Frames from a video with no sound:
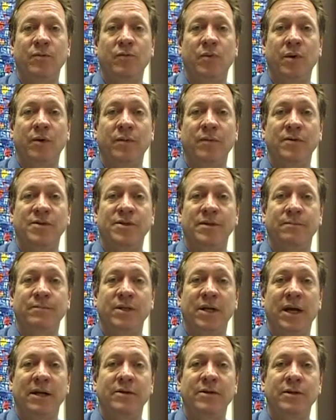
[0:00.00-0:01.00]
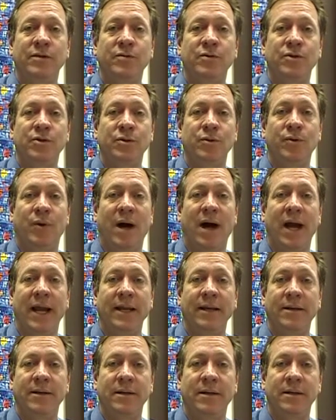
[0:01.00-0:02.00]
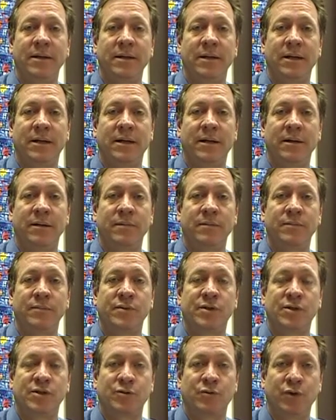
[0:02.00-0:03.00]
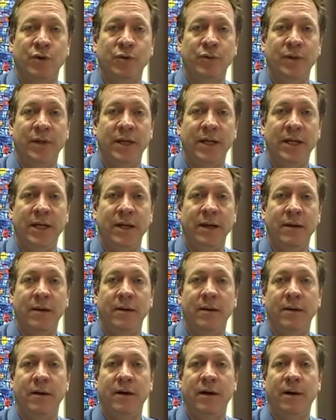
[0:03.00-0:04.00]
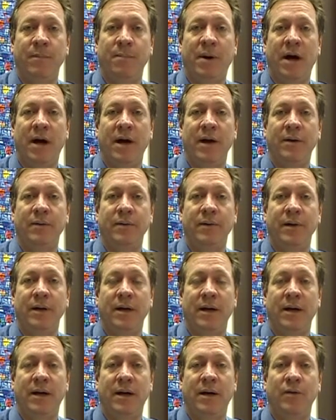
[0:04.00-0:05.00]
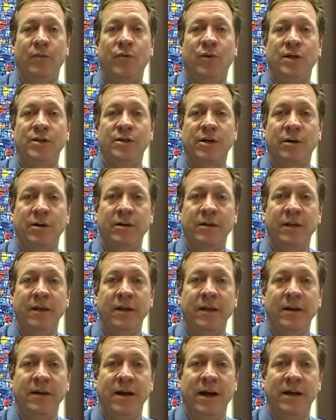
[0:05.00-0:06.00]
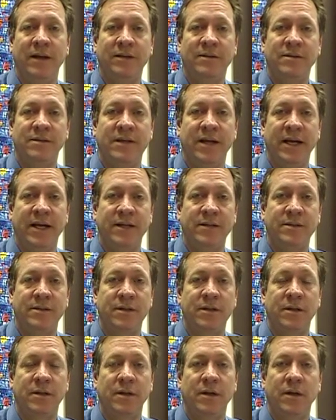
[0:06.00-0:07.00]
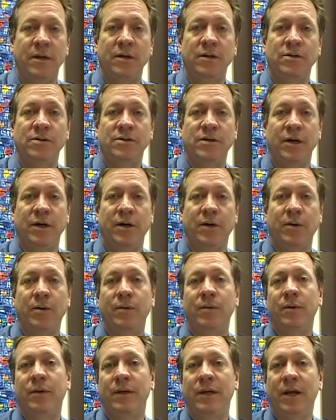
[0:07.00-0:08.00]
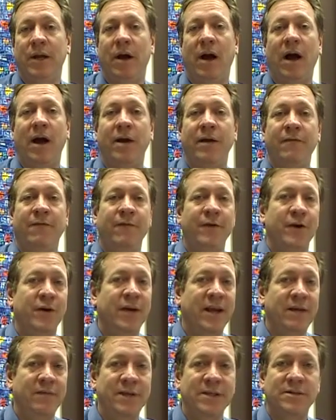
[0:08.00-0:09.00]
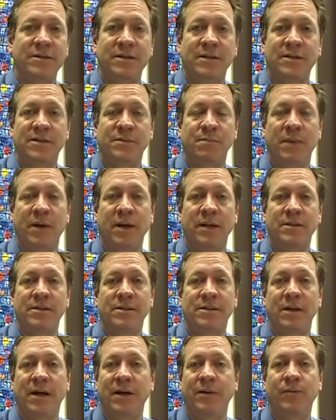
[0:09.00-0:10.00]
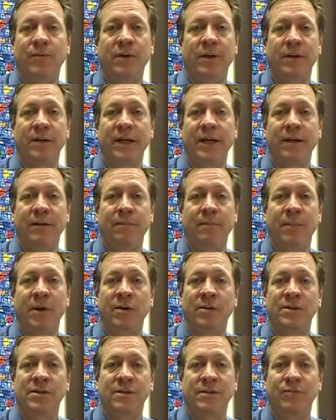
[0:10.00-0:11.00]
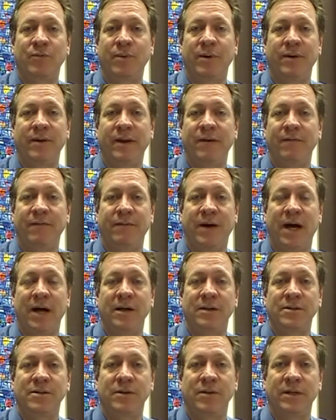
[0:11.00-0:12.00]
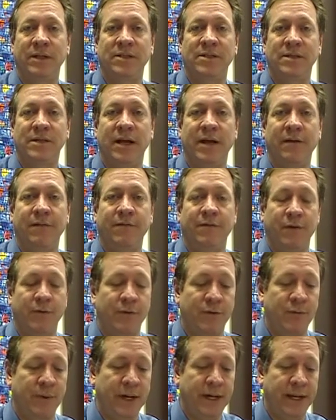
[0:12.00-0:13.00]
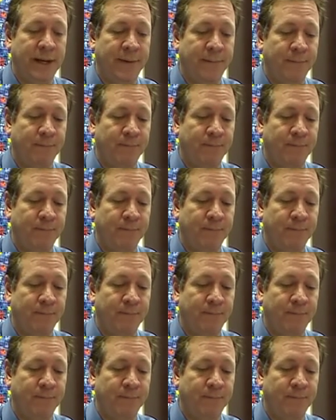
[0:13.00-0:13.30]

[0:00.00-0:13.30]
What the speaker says: will subject you to heightened scrutiny upon return to the United States. So, if you're given 6 months, I really at most would advise only staying for 3.